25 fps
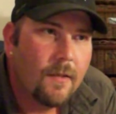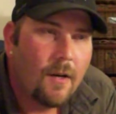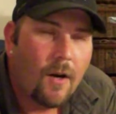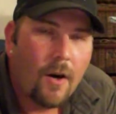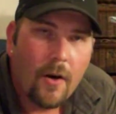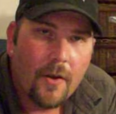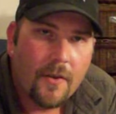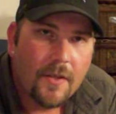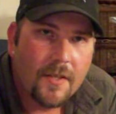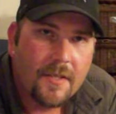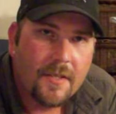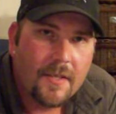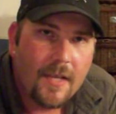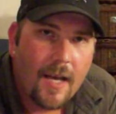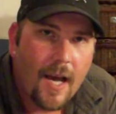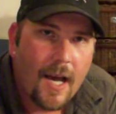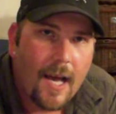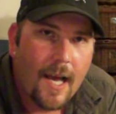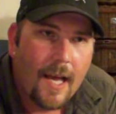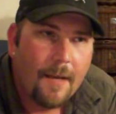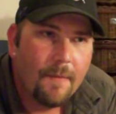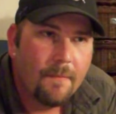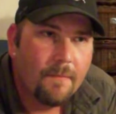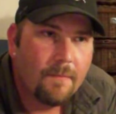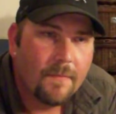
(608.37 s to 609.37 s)
all the
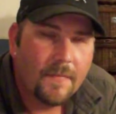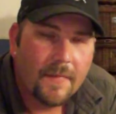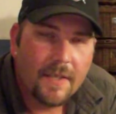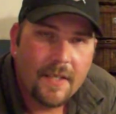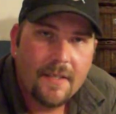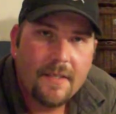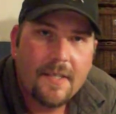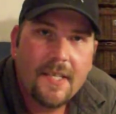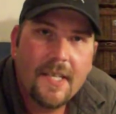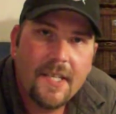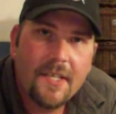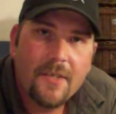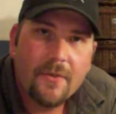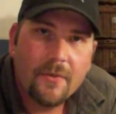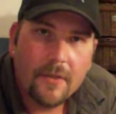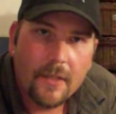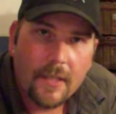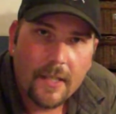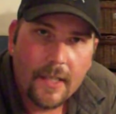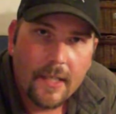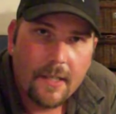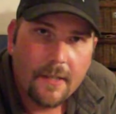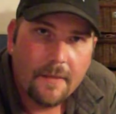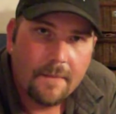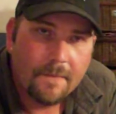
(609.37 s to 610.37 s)
time,
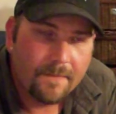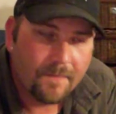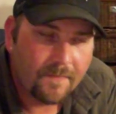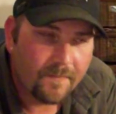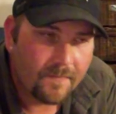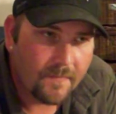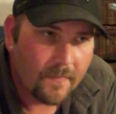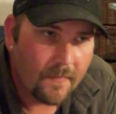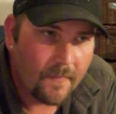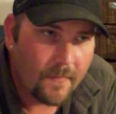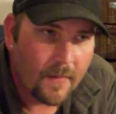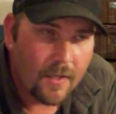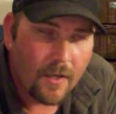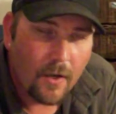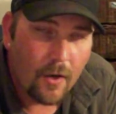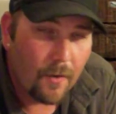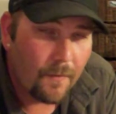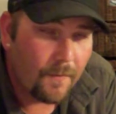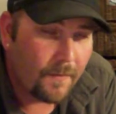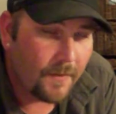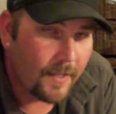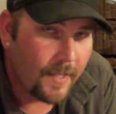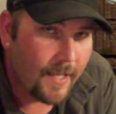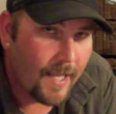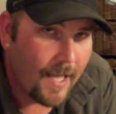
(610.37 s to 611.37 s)
continually.
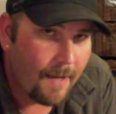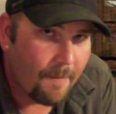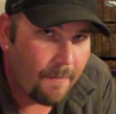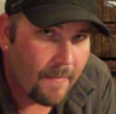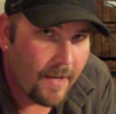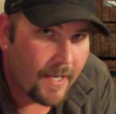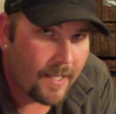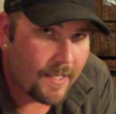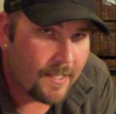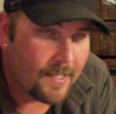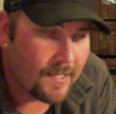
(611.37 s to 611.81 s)
Hopefully that makes